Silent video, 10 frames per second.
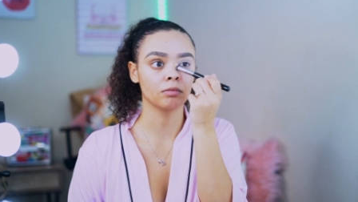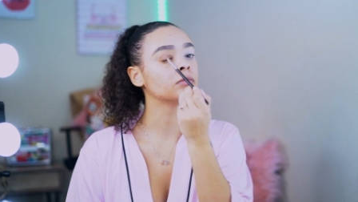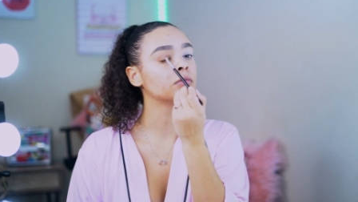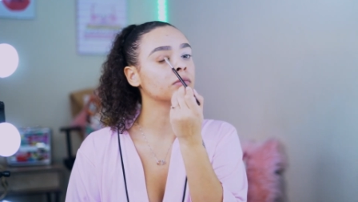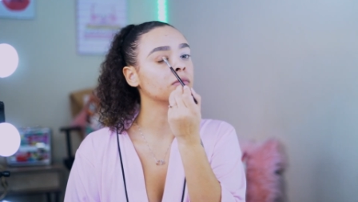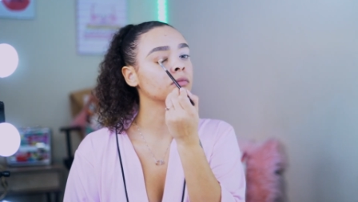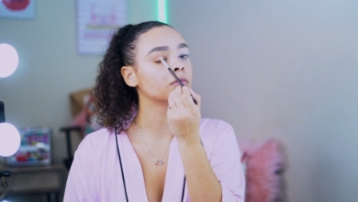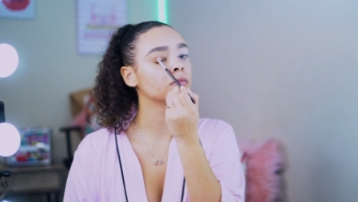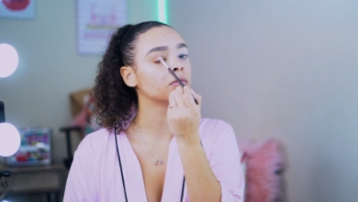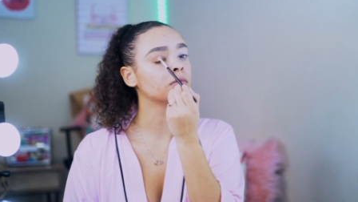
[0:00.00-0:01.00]
And as you can
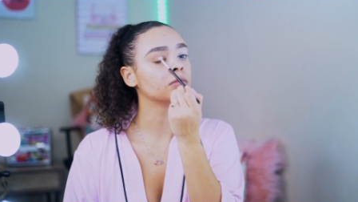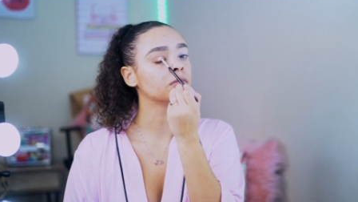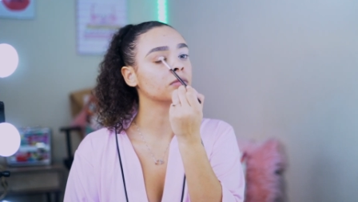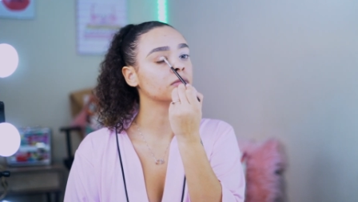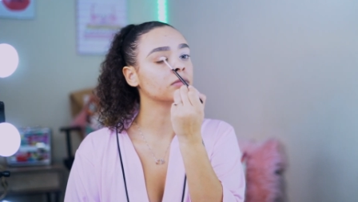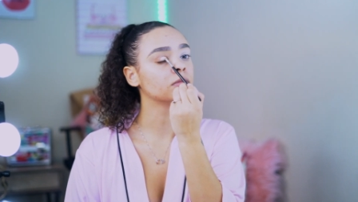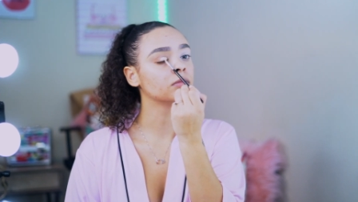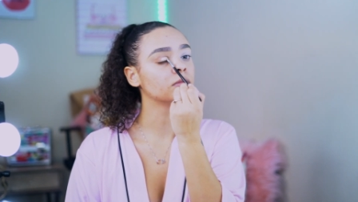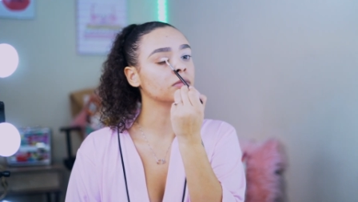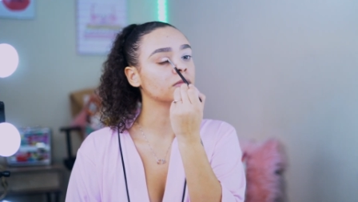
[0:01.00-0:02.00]
see, I'm just going in on
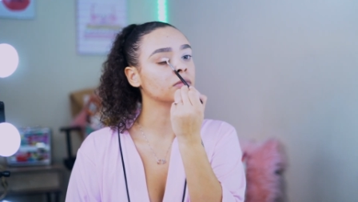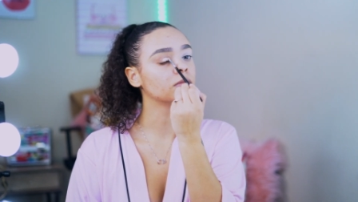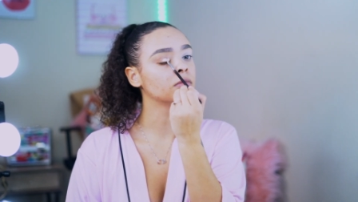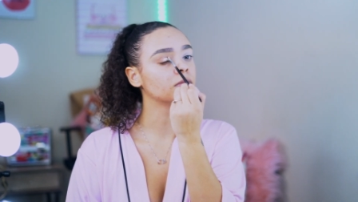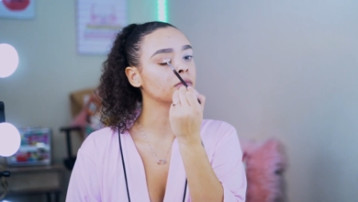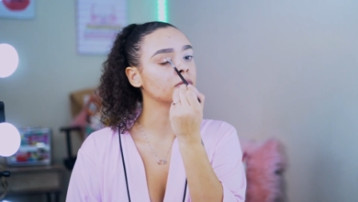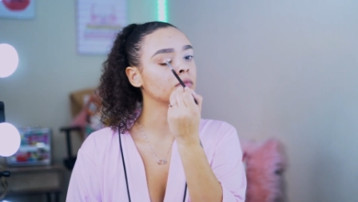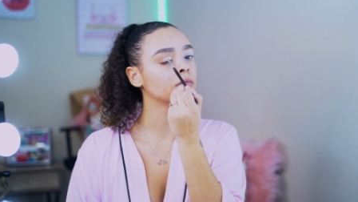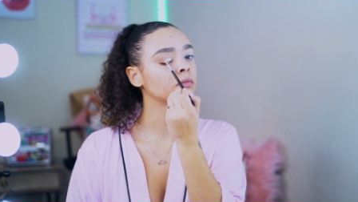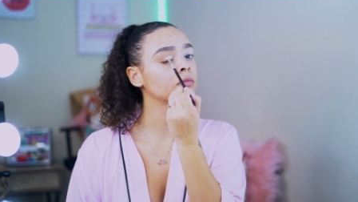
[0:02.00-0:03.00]
my other eye with the
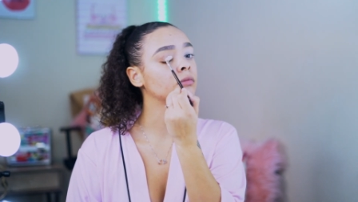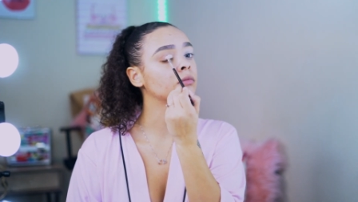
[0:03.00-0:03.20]
base